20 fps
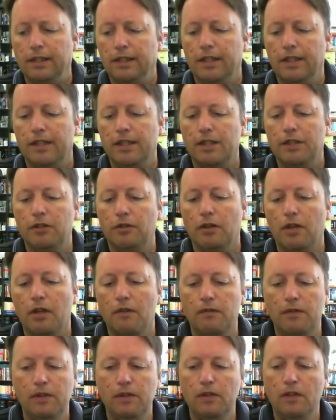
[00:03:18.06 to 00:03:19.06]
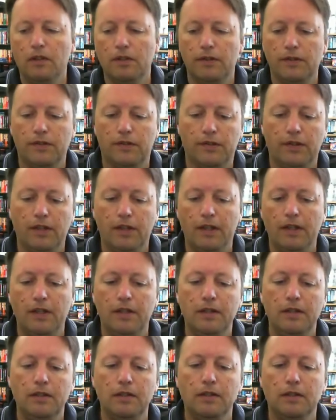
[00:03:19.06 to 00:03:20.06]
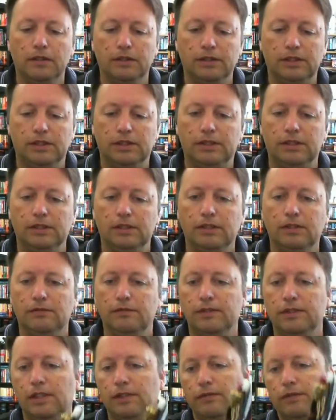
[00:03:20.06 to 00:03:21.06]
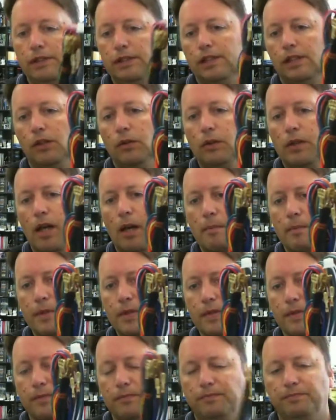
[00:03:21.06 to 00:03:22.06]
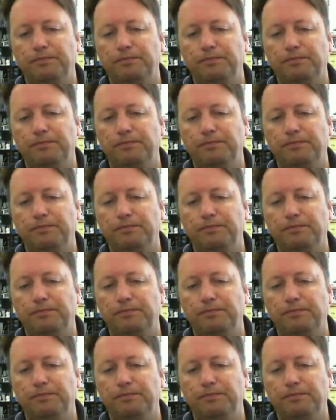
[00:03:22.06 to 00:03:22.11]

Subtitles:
And then you have lots and lots of lovely hookups,